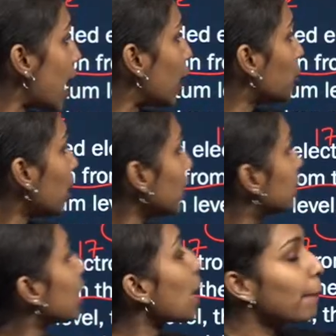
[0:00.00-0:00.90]
added to the
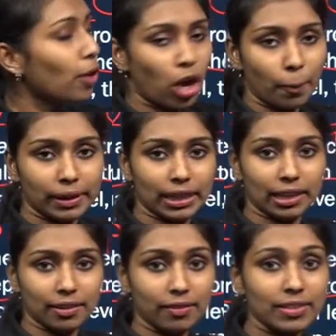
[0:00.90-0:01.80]
3p orbital,
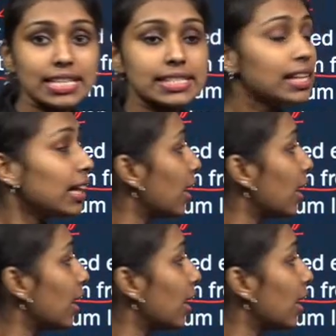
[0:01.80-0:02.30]
which is the